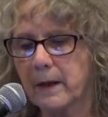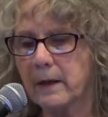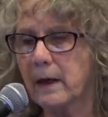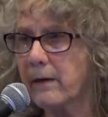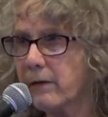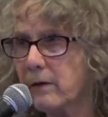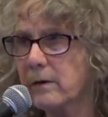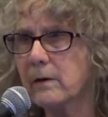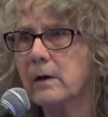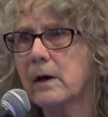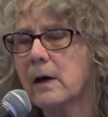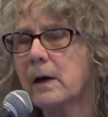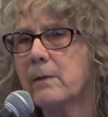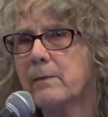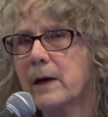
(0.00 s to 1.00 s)
Another
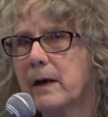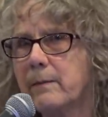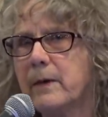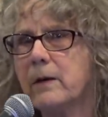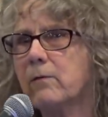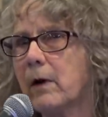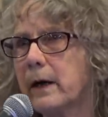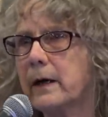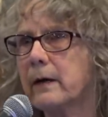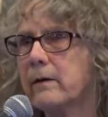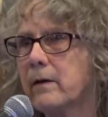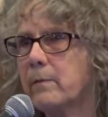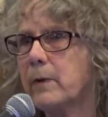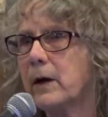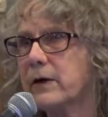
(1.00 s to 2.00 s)
may be
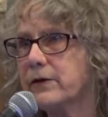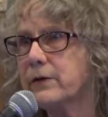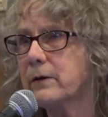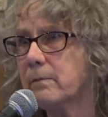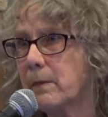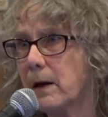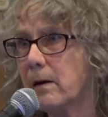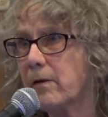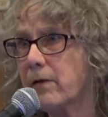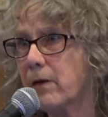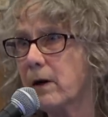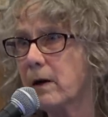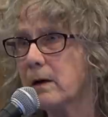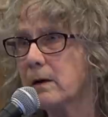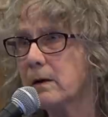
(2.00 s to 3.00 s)
running the Boston
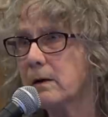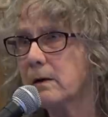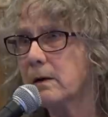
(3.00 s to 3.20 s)
Marathon.